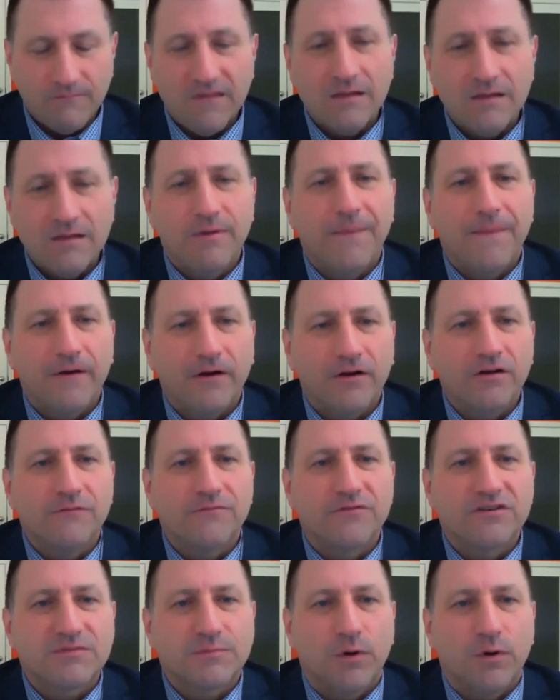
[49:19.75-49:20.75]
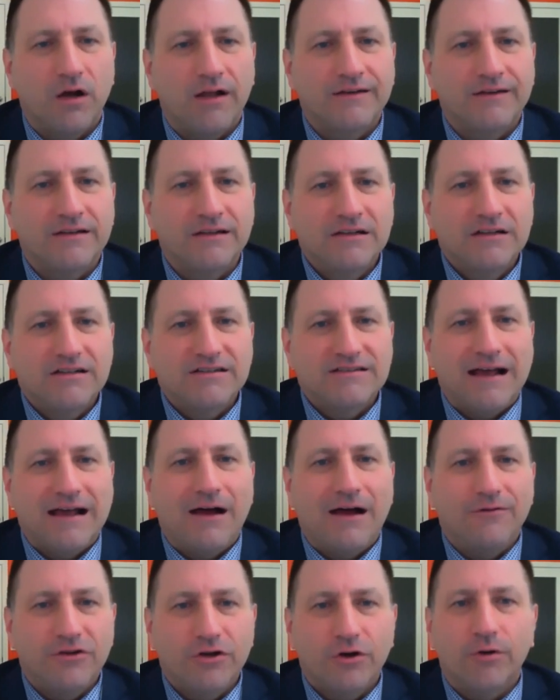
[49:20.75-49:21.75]
but they're going to respond to
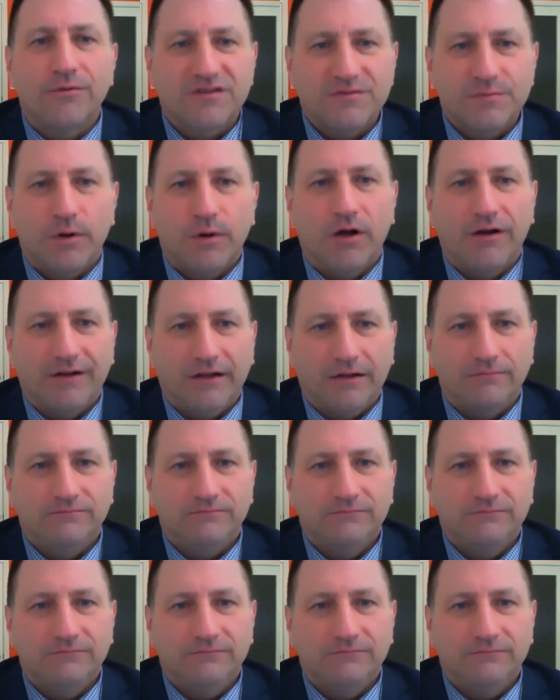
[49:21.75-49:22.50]
how you're responding.